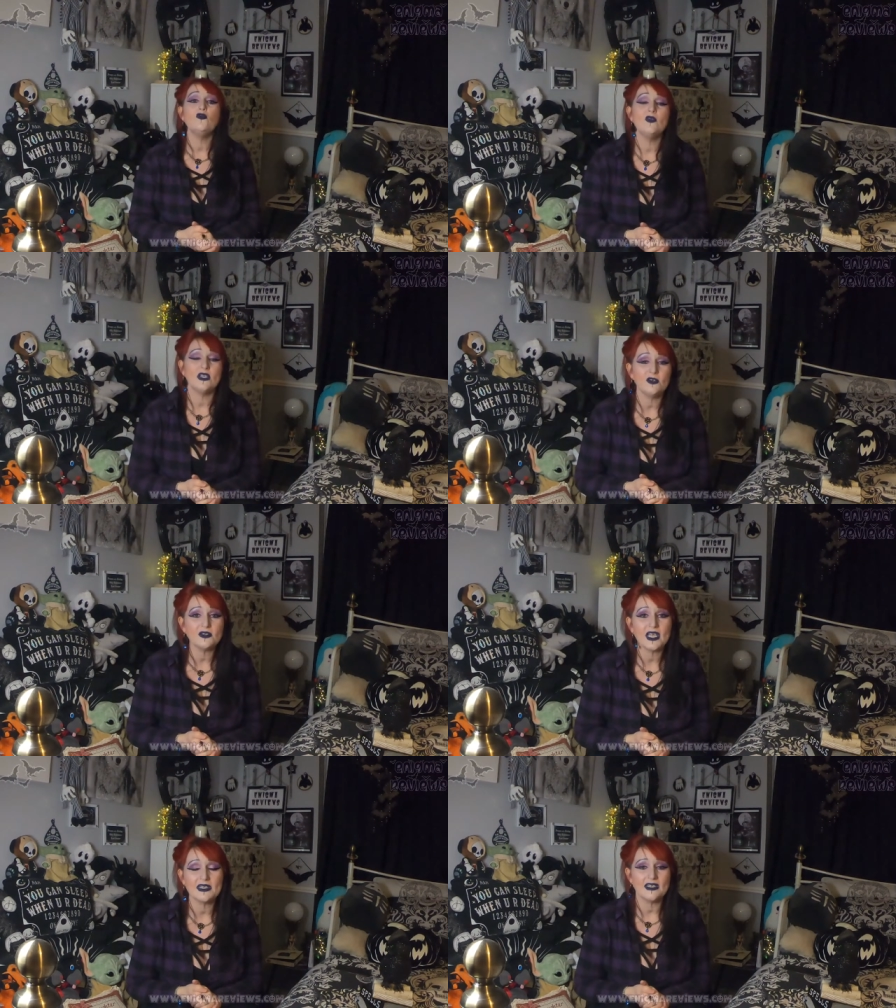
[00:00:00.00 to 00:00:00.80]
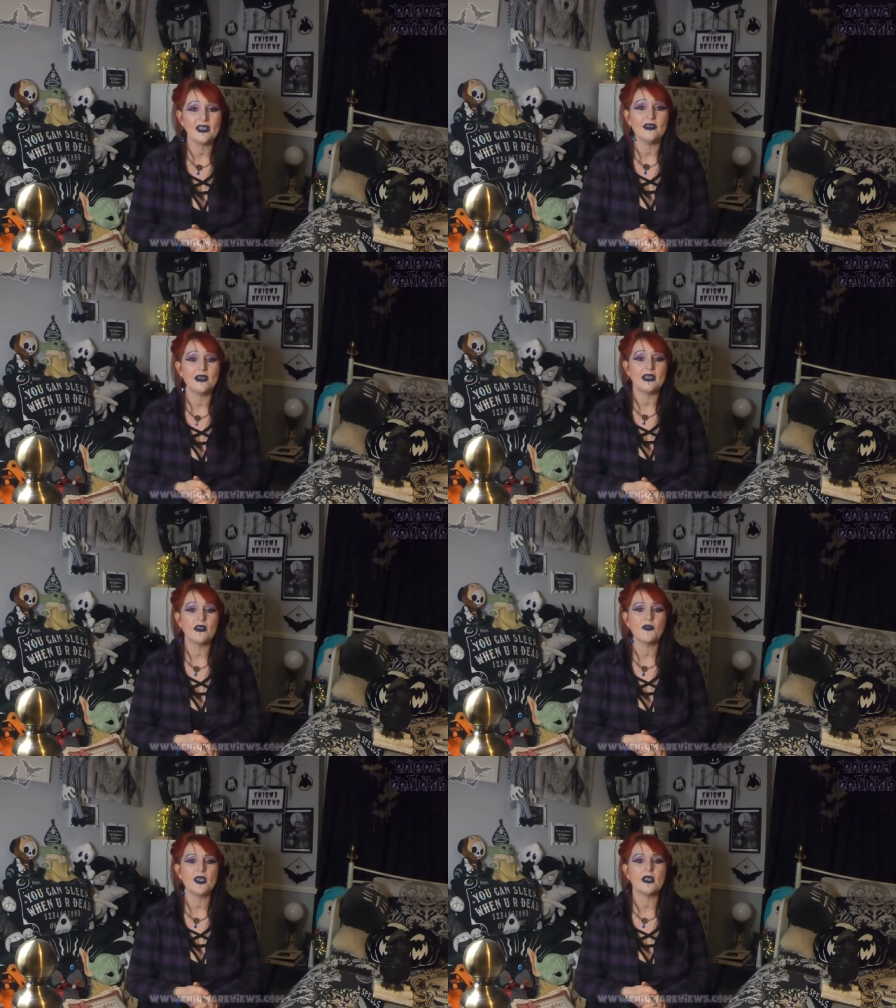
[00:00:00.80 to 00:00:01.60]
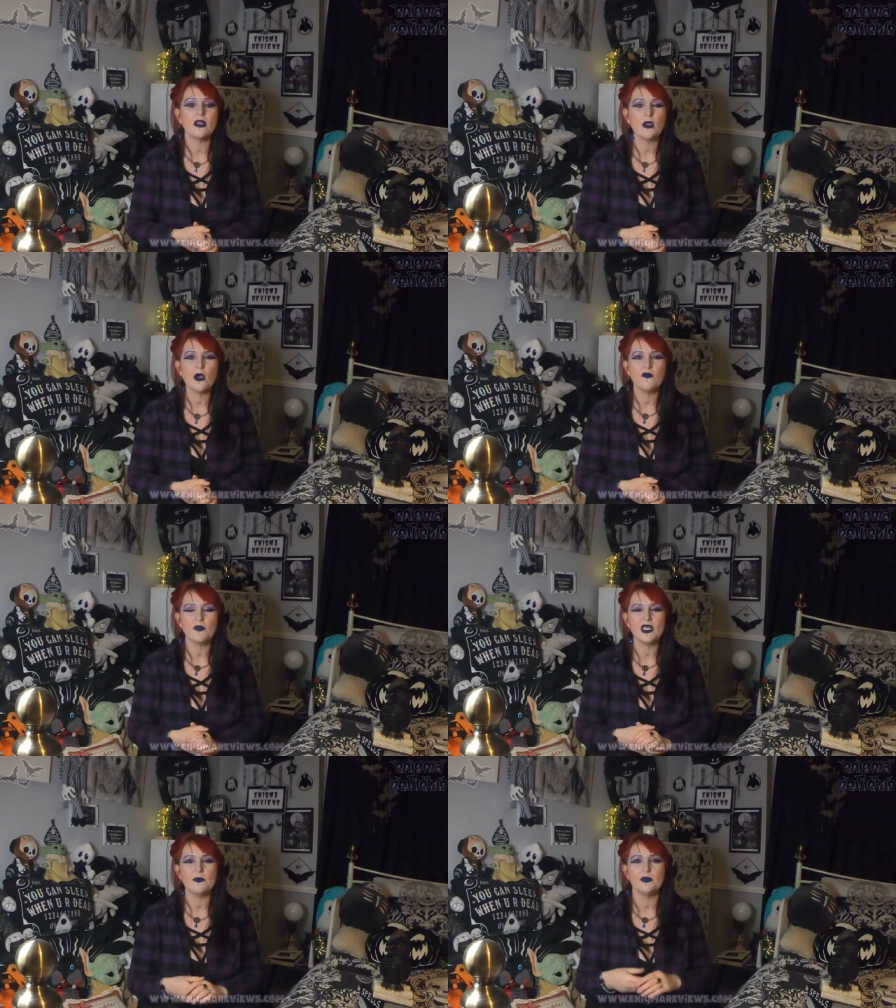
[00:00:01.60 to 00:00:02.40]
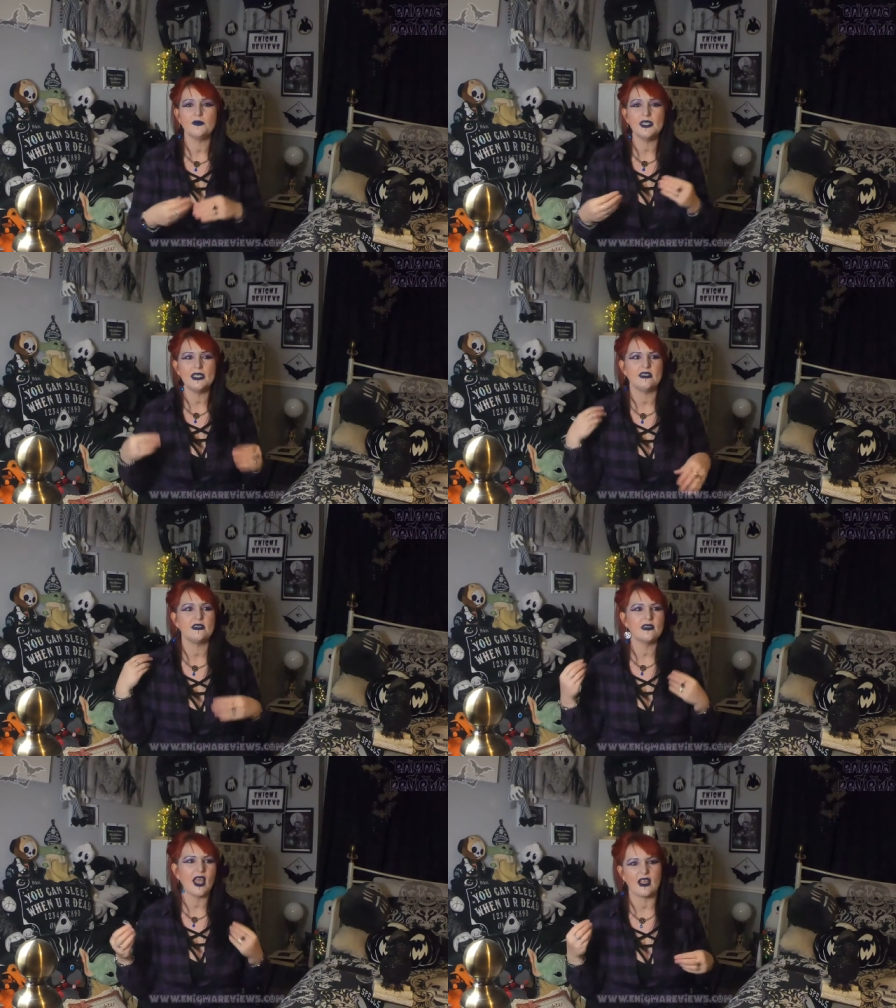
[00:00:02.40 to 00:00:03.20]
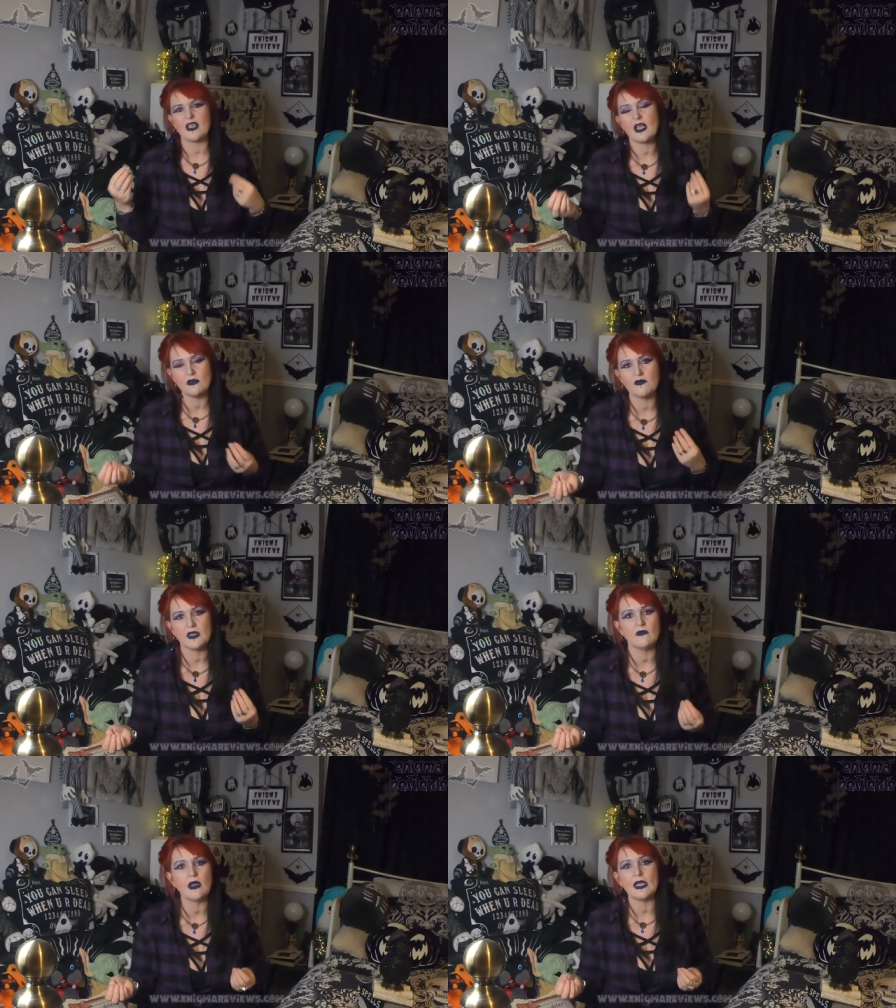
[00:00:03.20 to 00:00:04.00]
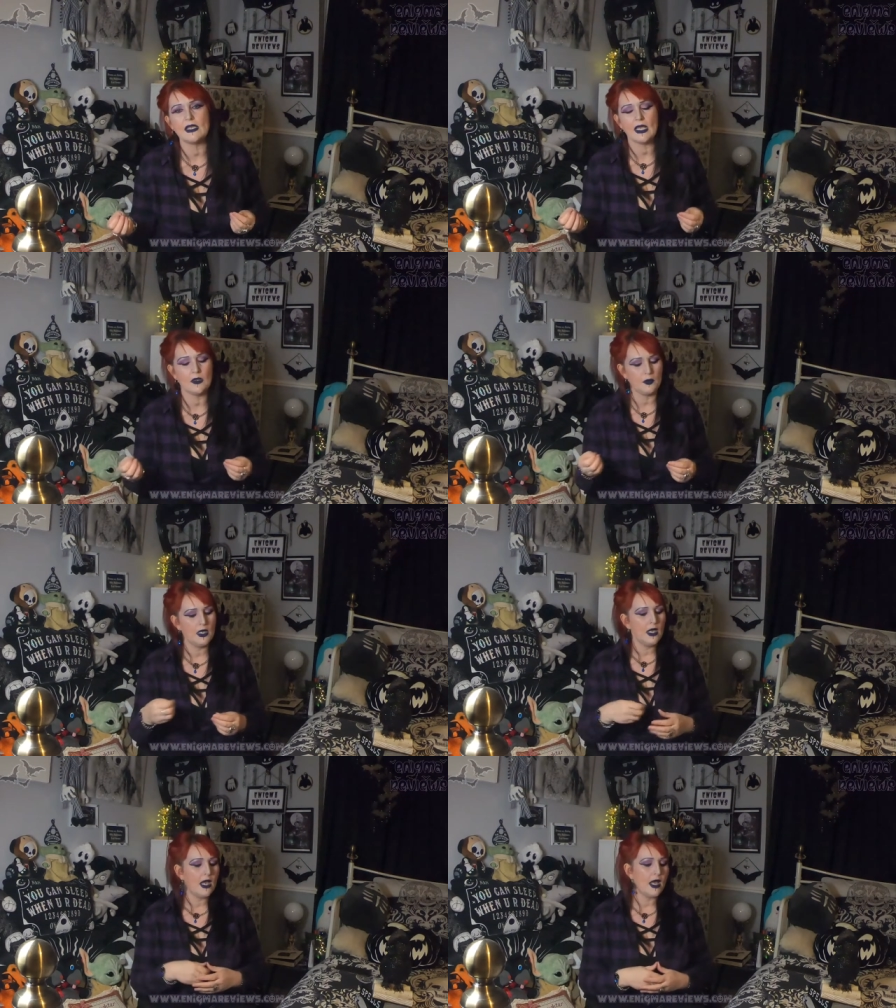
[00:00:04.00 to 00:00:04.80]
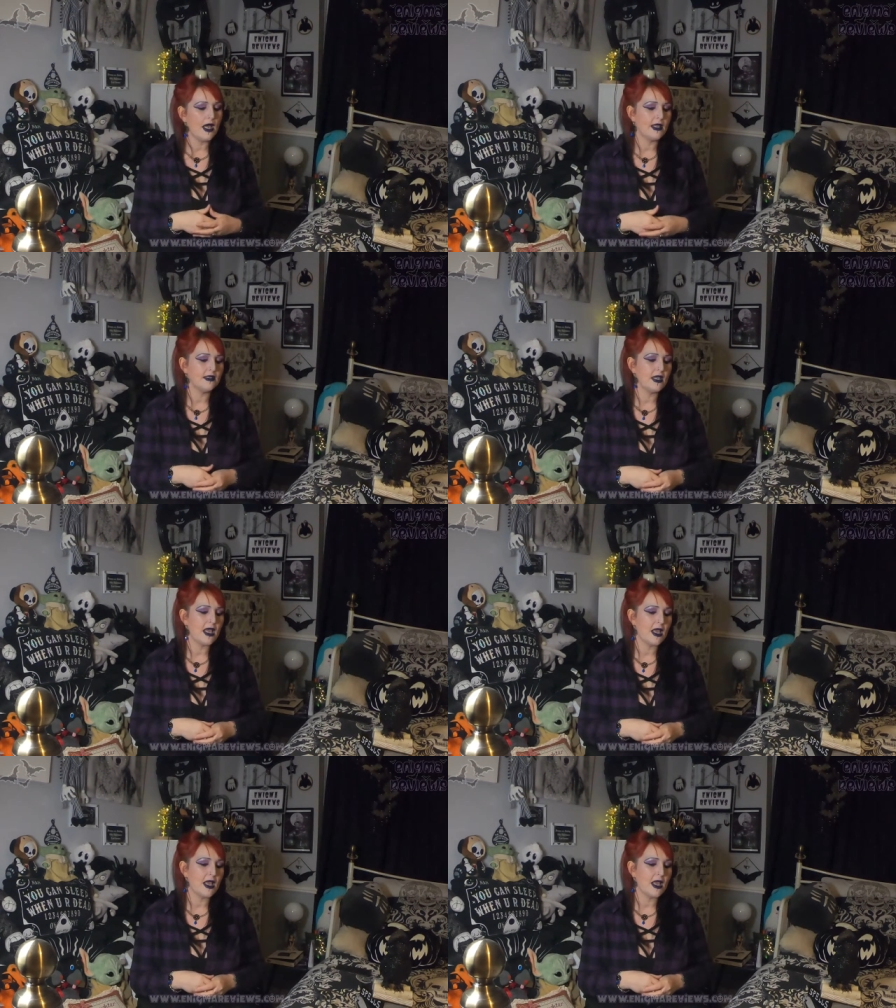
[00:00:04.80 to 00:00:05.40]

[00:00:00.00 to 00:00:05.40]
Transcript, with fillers: Really good idea, and I think a lot of people need that kind of thing right now. And